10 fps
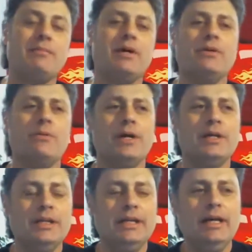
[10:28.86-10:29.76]
that, by the
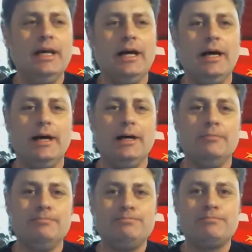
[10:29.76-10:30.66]
way.
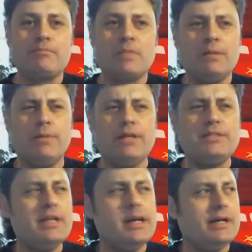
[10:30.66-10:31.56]
Um,
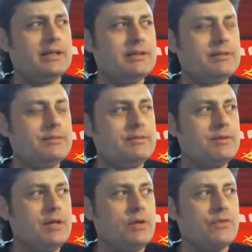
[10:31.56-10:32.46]
but uh,
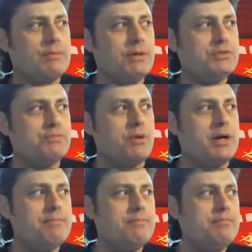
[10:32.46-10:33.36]
you know, for the most
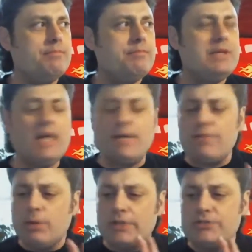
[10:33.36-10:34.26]
part,
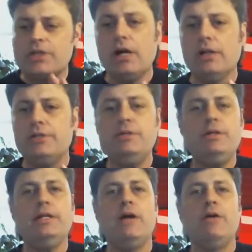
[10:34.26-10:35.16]
everyone likes a Call of
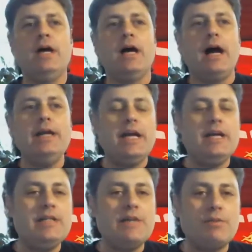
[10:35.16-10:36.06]
Duty. Now, I
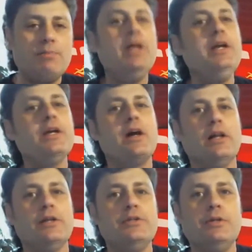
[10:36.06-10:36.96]
had never played a
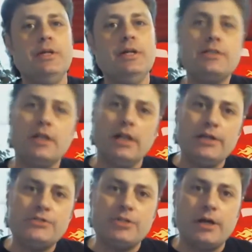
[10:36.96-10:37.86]
Call of Duty until
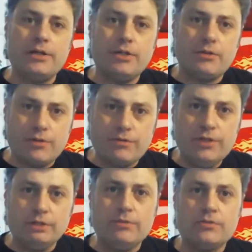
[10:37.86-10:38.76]
I saw your
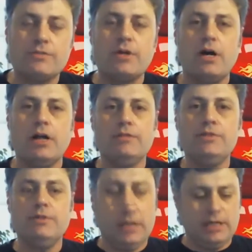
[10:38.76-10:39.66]
reviews of Call of
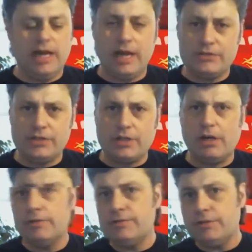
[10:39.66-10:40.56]
Duty Classic,
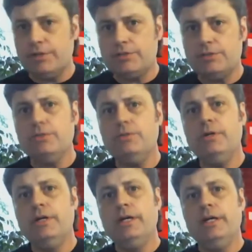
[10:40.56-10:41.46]
Call of Duty mm-hmm.
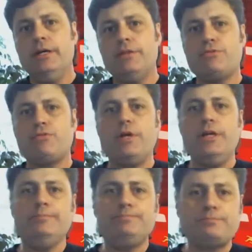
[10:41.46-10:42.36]
Two,
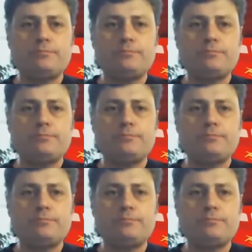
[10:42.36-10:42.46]
Three,